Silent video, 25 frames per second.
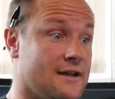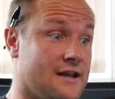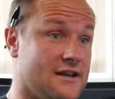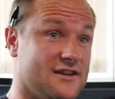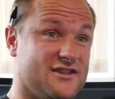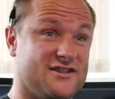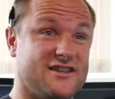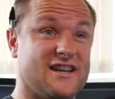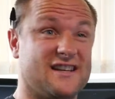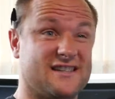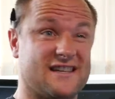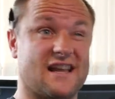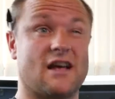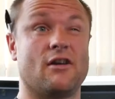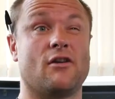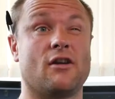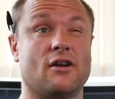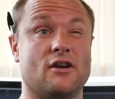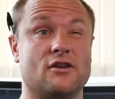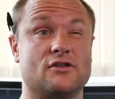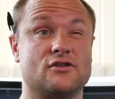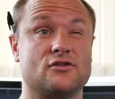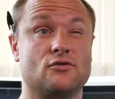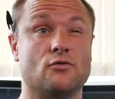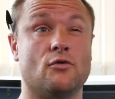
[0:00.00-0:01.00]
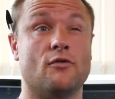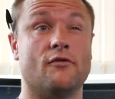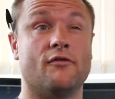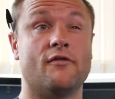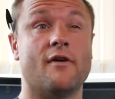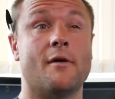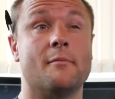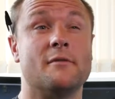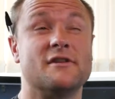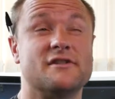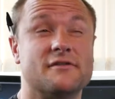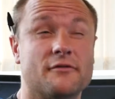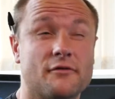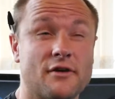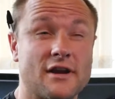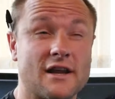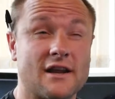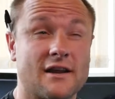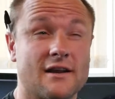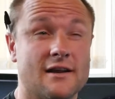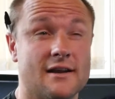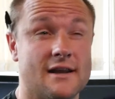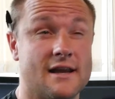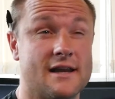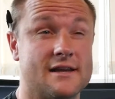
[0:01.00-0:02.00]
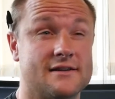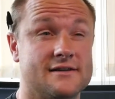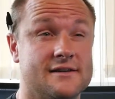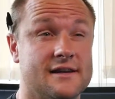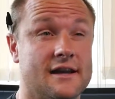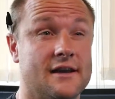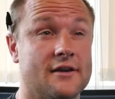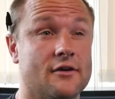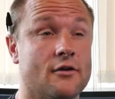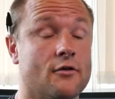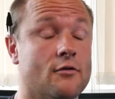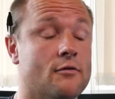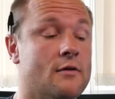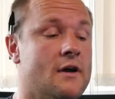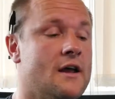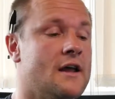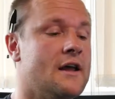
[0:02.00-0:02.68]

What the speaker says: It sticks out like a sore thumb. It's a very clear signal.